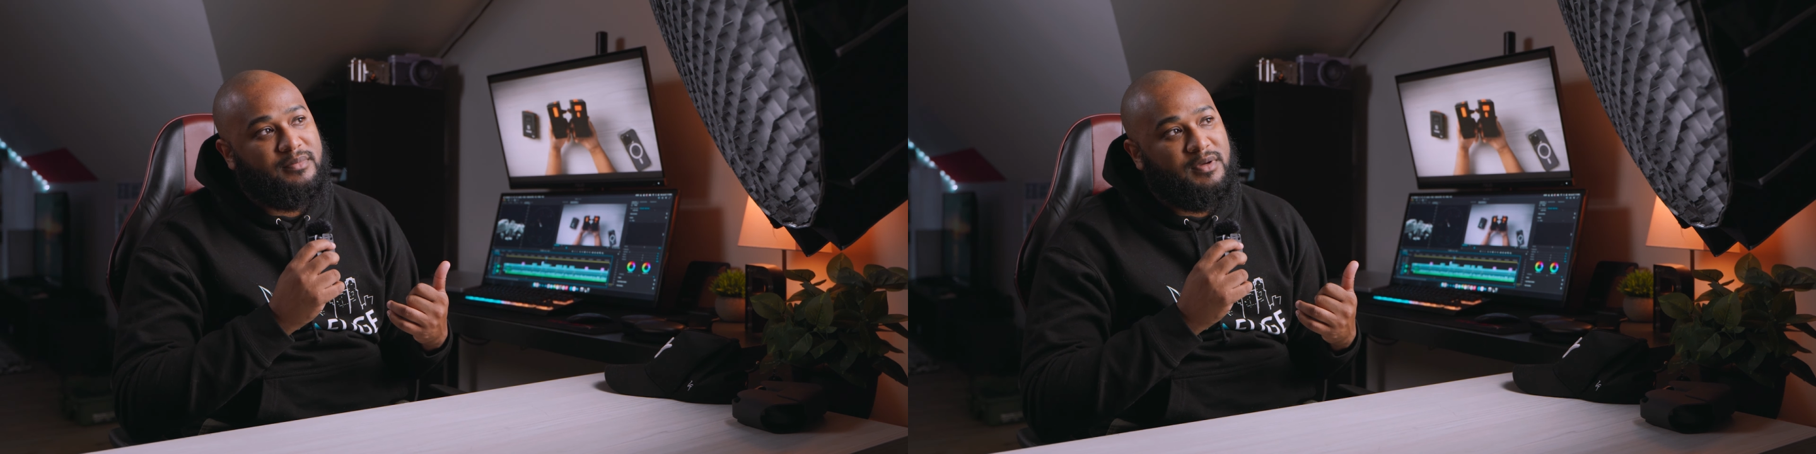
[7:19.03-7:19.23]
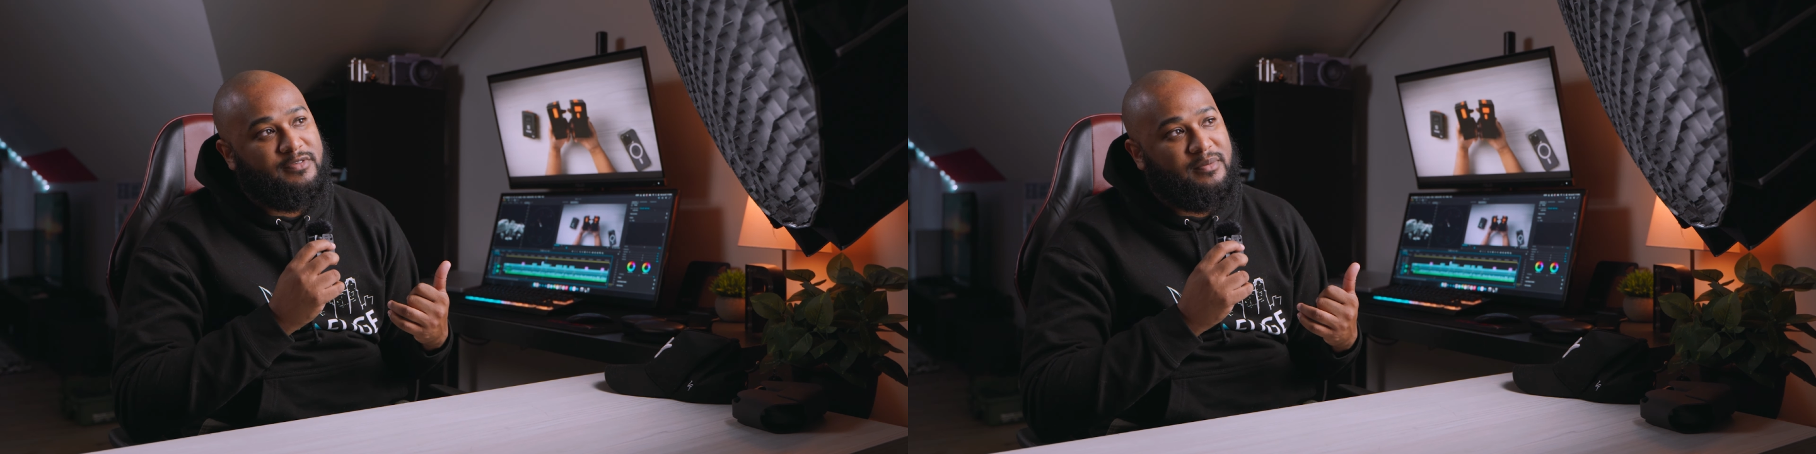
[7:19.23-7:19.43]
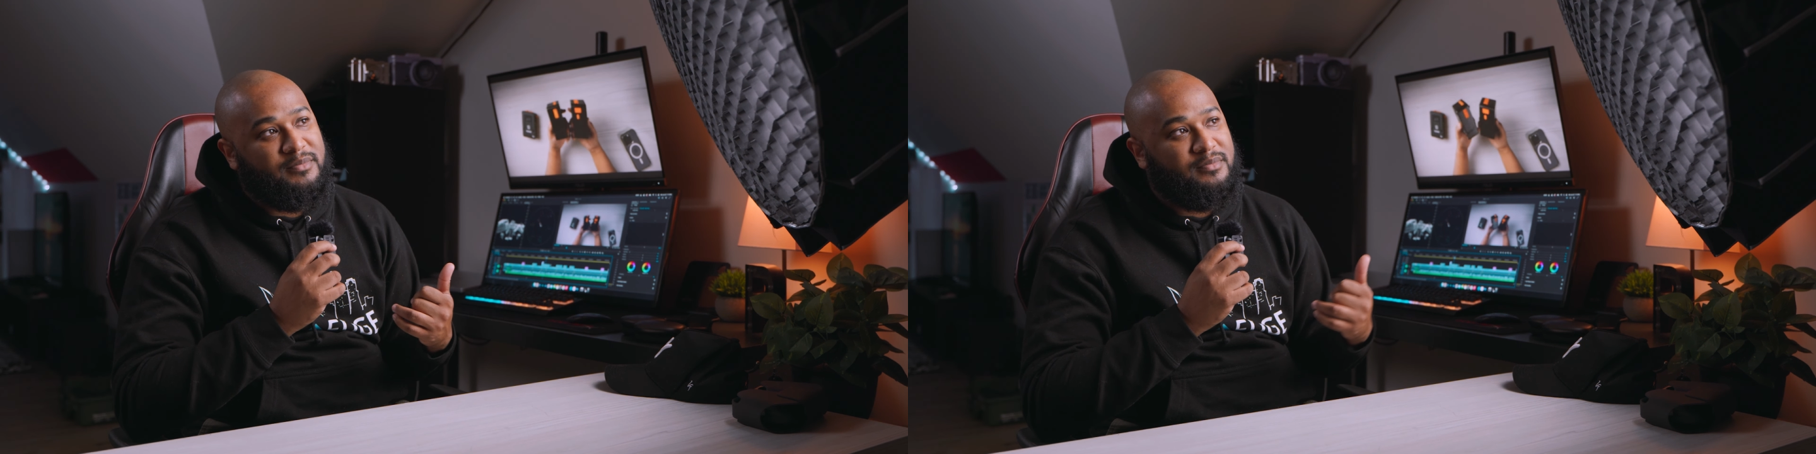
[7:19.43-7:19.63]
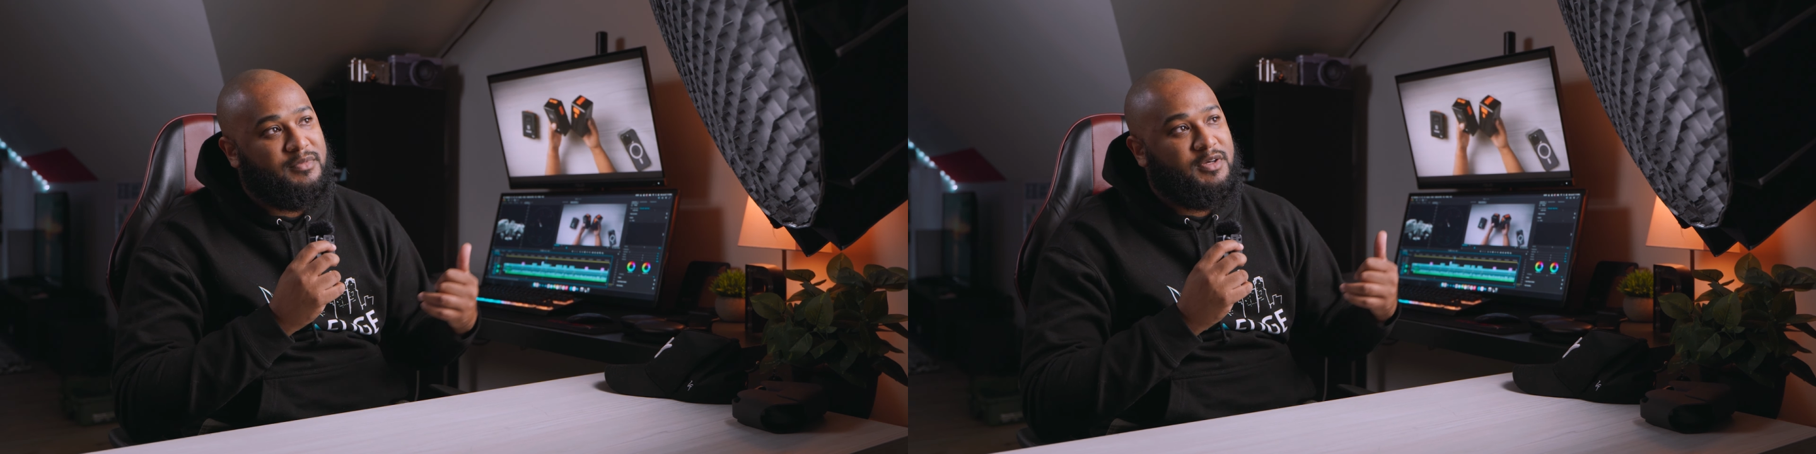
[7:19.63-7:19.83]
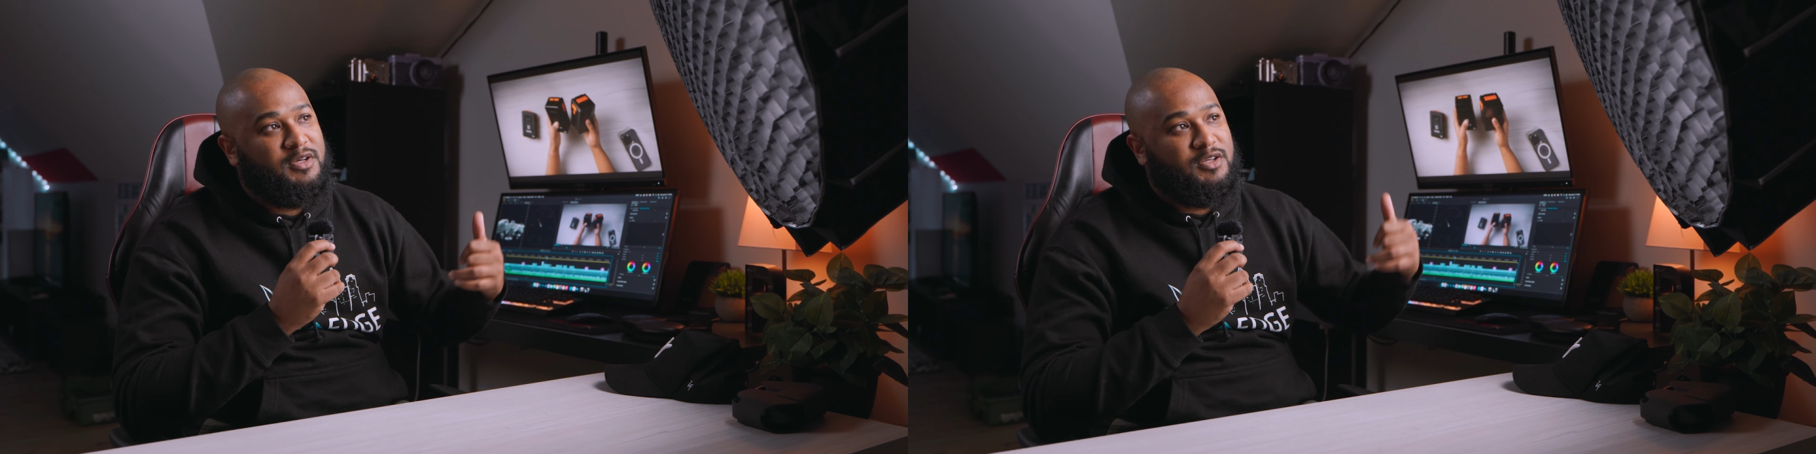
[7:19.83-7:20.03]
If I'm
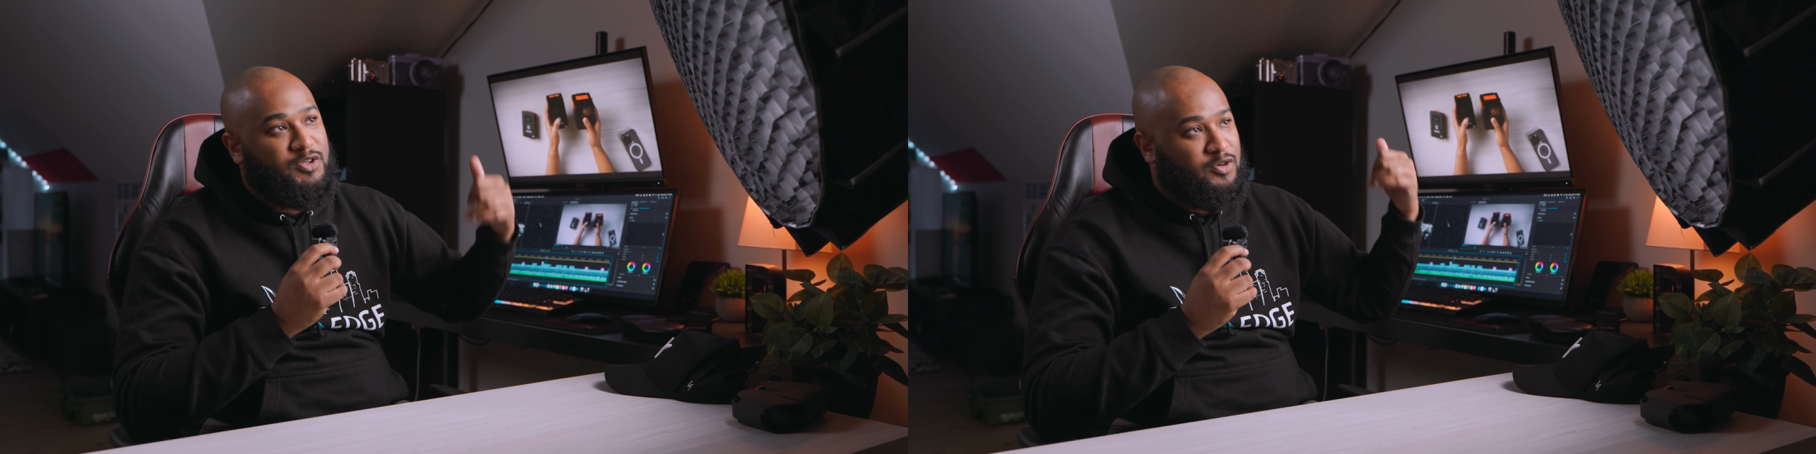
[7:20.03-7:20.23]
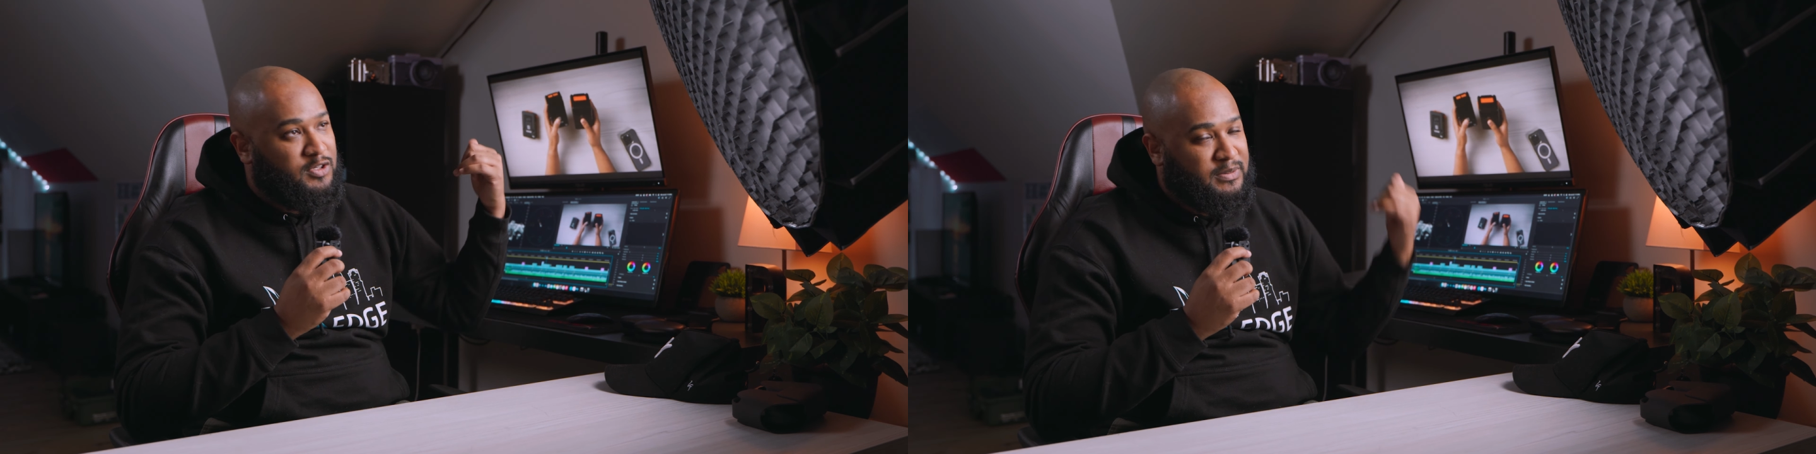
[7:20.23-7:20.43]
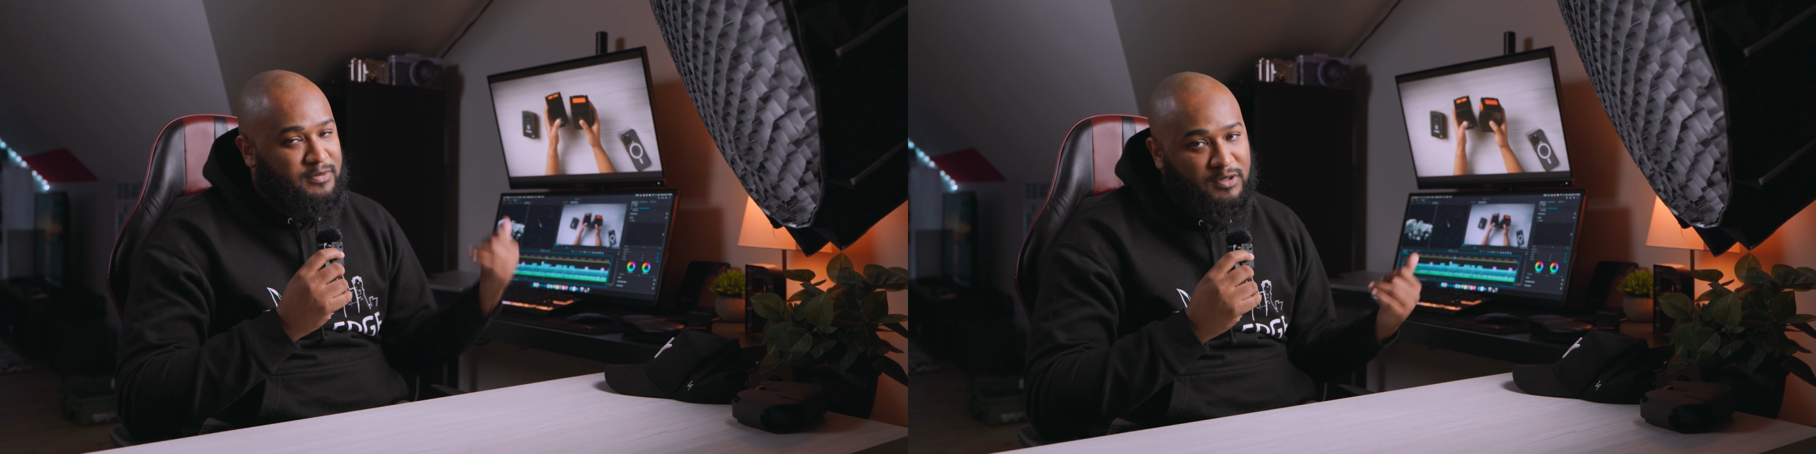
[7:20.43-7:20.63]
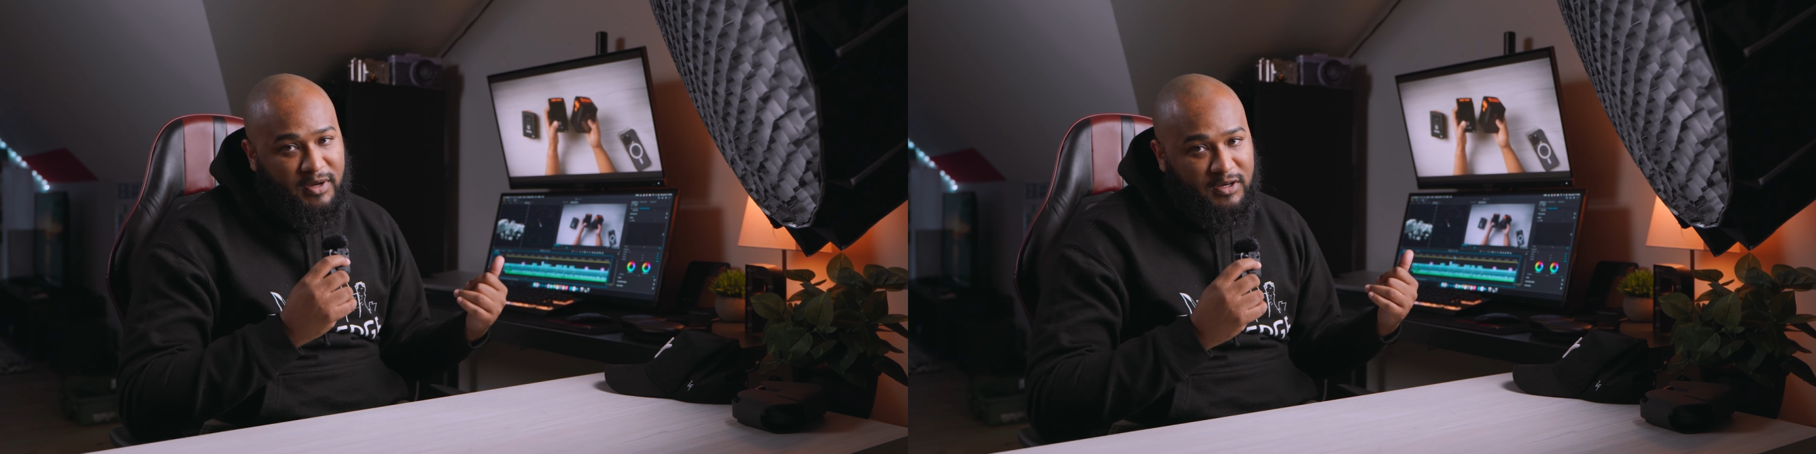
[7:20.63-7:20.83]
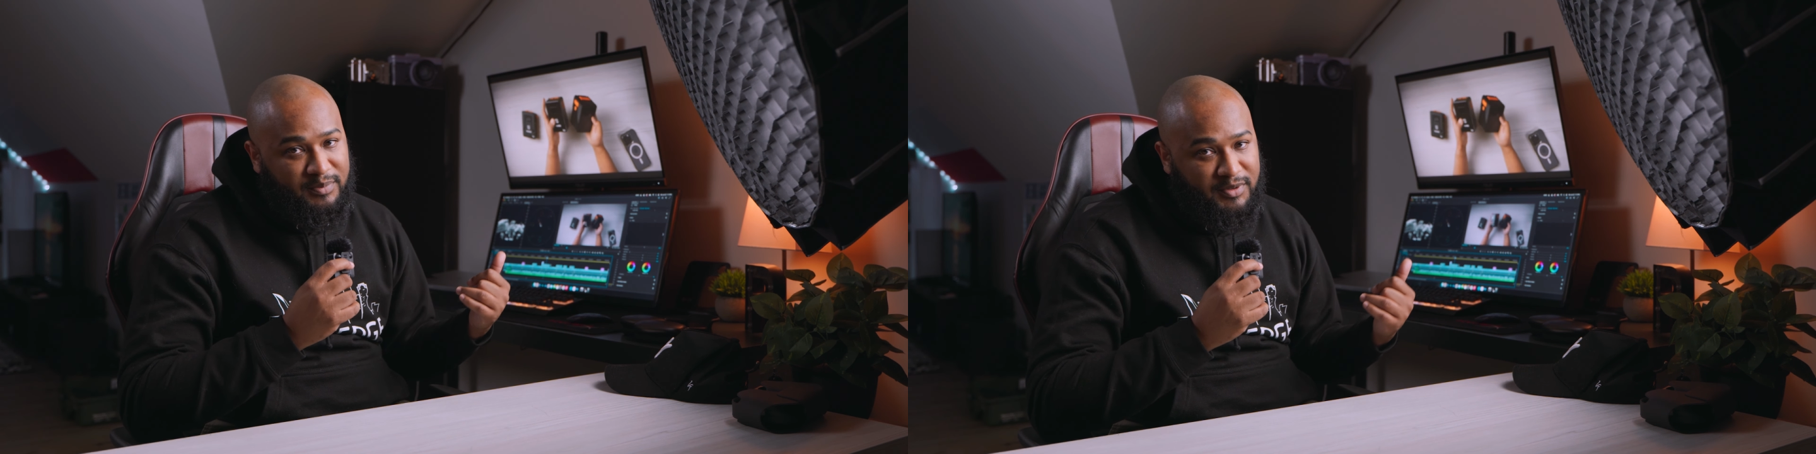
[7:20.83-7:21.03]
doing something on
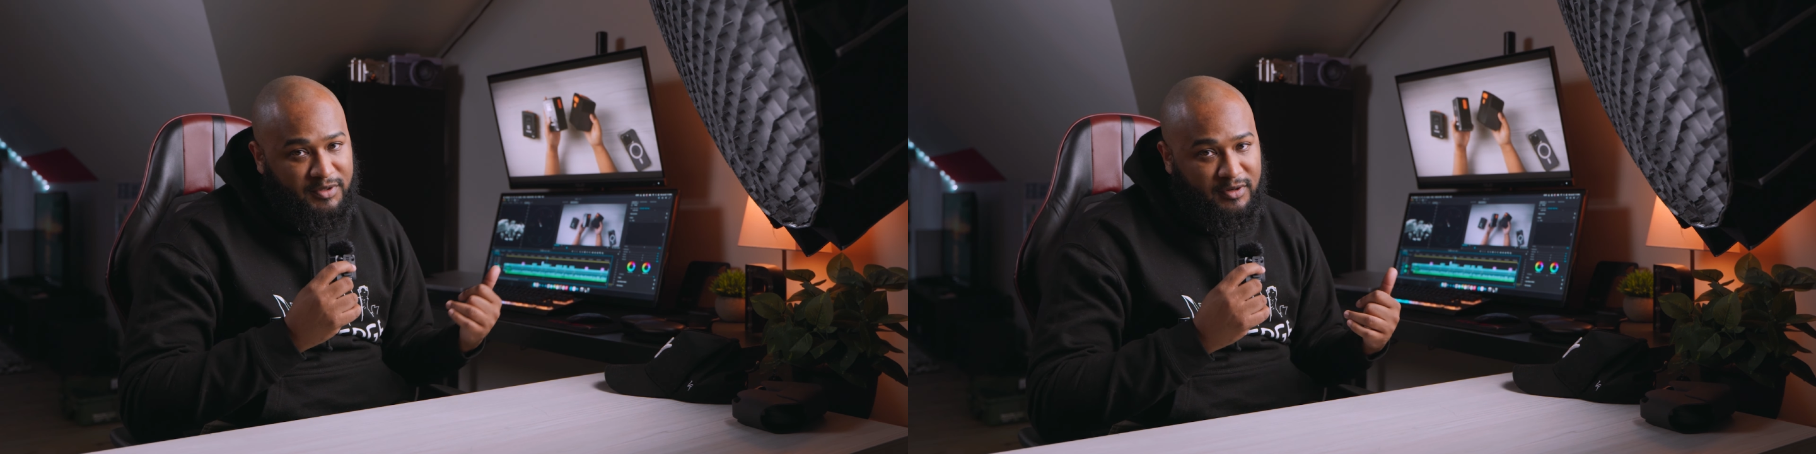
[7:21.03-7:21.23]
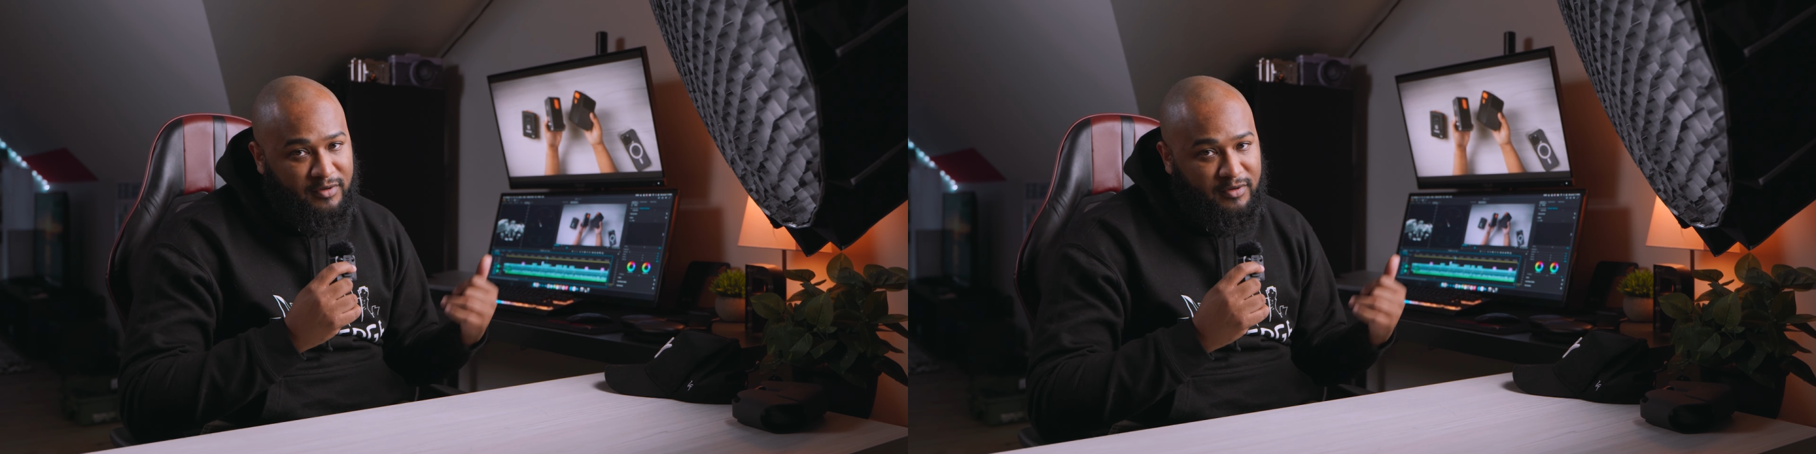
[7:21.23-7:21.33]
my computer,